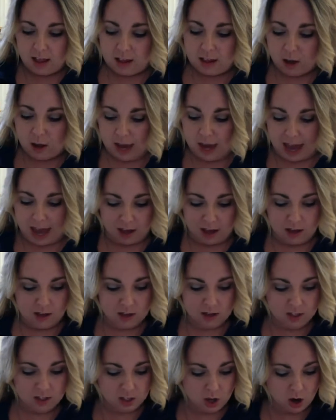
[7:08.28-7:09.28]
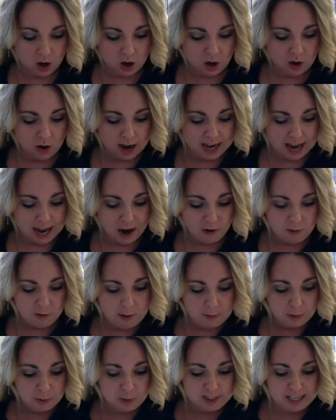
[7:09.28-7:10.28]
Okay, so I now
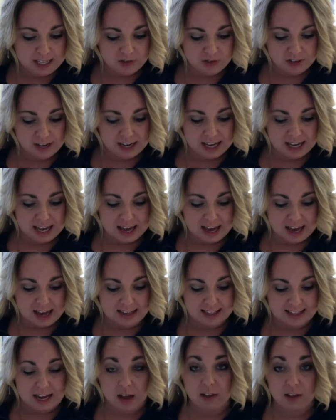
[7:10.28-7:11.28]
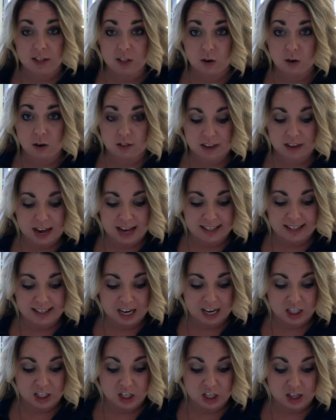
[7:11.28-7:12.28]
remember what central idea is. Now let's go to the next
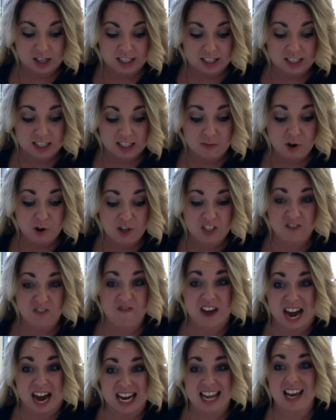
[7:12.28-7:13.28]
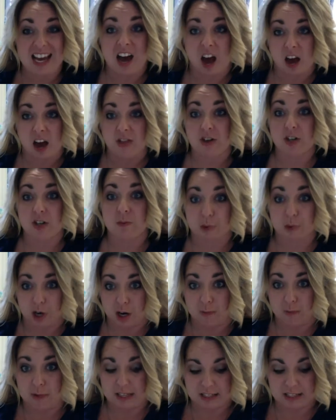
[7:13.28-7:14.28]
section. This is about defining author's
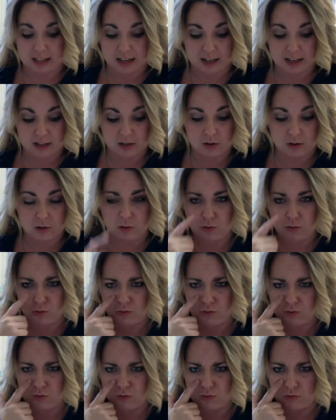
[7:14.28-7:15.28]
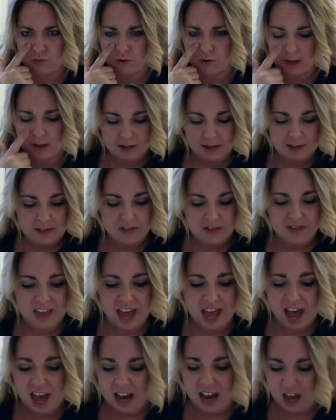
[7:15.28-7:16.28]
purposes. Ooh,
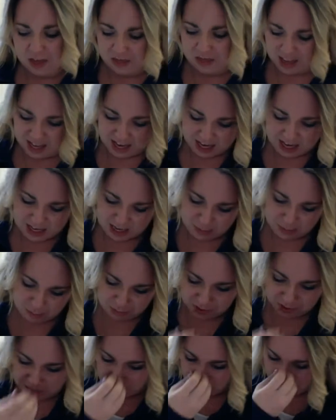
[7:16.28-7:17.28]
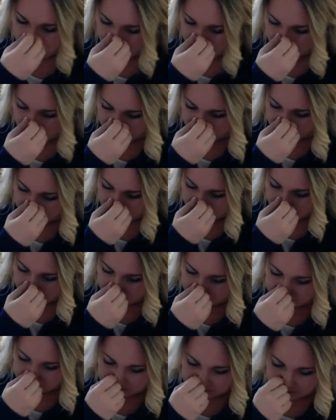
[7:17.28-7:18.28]
that, I think I did pretty well on that